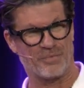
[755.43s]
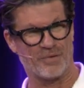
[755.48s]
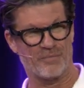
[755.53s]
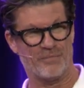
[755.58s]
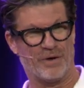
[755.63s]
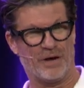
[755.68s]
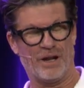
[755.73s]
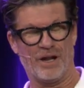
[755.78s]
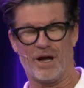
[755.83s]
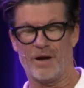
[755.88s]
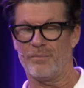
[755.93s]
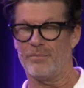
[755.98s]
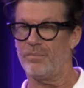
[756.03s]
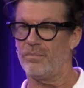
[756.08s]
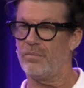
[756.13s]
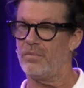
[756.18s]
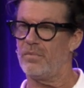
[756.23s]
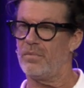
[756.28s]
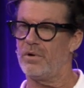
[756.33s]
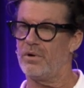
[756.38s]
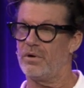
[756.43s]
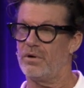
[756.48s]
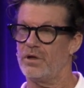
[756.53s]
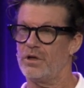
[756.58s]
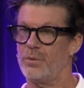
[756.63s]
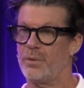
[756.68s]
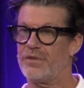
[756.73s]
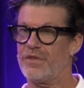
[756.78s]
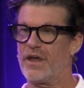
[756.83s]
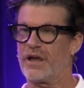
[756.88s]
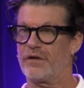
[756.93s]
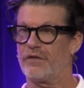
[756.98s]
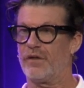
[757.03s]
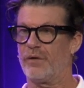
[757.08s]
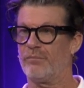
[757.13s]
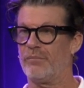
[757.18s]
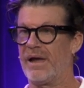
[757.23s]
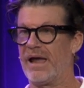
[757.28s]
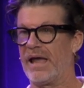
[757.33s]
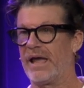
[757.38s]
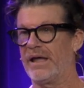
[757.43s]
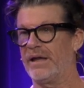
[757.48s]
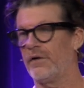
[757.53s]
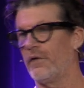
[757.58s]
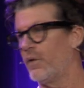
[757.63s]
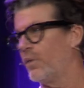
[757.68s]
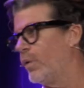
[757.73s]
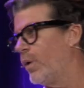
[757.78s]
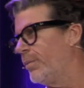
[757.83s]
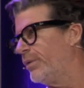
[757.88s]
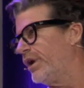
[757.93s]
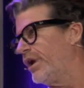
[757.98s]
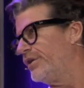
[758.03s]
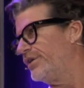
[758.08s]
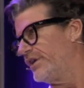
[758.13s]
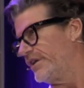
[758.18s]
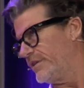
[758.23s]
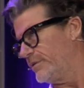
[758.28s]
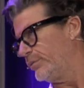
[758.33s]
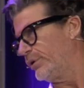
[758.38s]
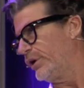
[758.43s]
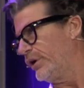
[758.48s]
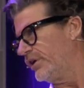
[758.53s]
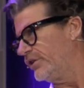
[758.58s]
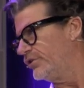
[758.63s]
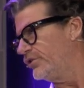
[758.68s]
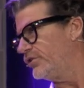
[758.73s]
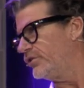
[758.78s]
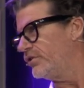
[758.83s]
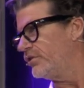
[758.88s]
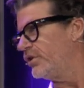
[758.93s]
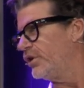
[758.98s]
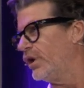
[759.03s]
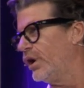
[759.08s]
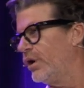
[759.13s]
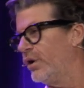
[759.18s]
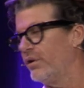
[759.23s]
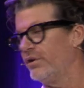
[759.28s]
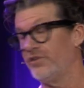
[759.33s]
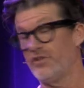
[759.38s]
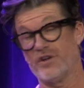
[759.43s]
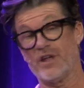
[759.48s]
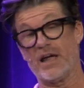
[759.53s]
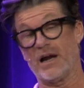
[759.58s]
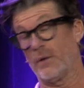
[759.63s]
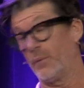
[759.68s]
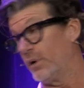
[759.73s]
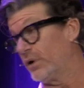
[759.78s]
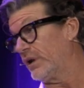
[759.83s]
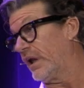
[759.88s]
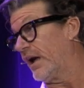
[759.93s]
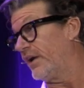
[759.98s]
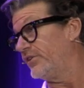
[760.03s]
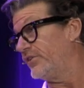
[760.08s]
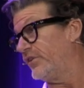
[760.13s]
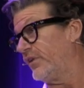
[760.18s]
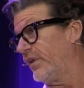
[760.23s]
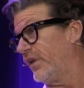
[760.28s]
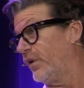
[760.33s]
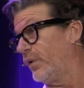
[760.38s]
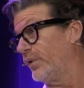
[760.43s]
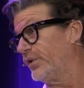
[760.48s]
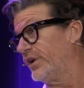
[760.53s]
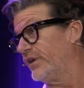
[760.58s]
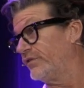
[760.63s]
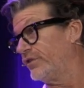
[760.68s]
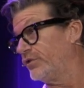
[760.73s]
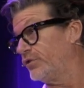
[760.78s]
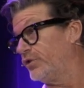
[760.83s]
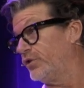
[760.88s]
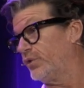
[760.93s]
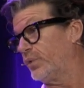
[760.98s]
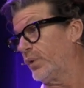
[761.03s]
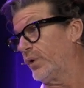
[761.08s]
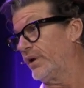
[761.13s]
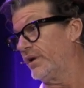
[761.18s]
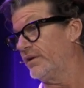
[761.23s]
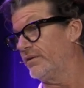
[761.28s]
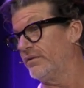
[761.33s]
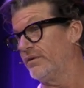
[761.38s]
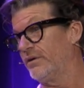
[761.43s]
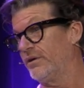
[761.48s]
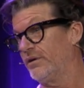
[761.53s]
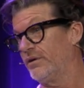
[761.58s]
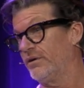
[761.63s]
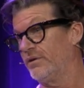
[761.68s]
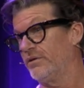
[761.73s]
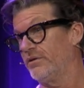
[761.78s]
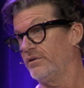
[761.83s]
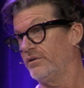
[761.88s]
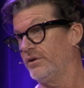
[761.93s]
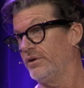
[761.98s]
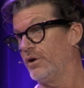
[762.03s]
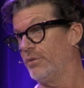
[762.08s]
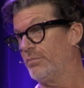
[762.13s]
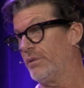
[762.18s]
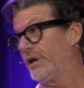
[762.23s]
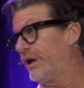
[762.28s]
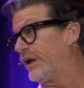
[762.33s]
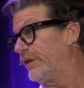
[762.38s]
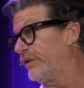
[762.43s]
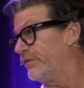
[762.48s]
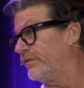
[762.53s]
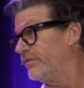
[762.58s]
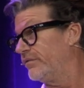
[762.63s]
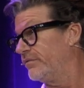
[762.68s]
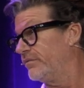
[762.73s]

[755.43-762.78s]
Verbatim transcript: yep but um, you know, we think of the man or the woman underneath the bridge, you know, and today I realize that the only difference between, you know, me and